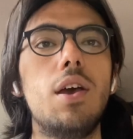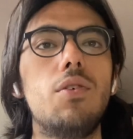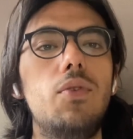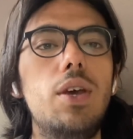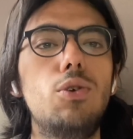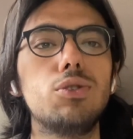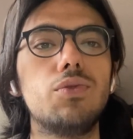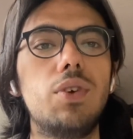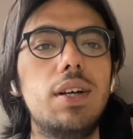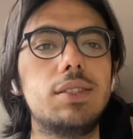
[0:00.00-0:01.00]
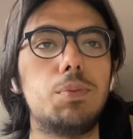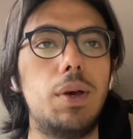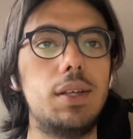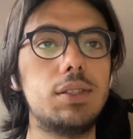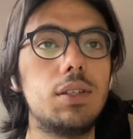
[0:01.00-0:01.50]
We used free
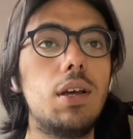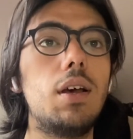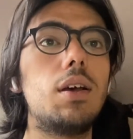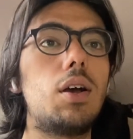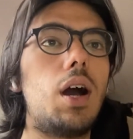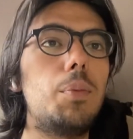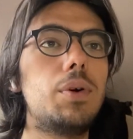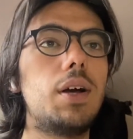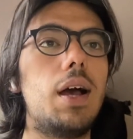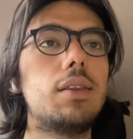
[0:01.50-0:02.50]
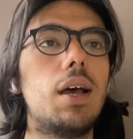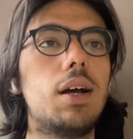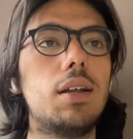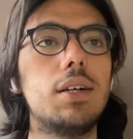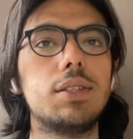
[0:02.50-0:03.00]
space, copper and a
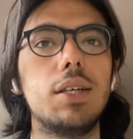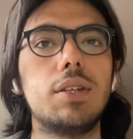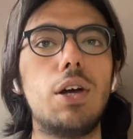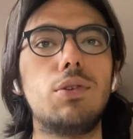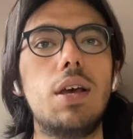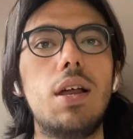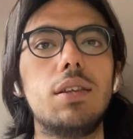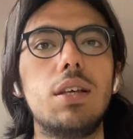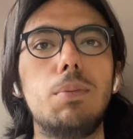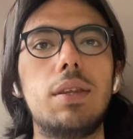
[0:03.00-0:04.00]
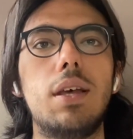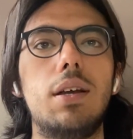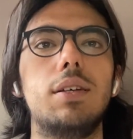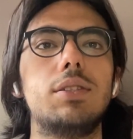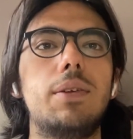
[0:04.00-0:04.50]
glass as our dielectric
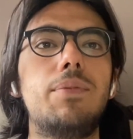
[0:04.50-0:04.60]
materials.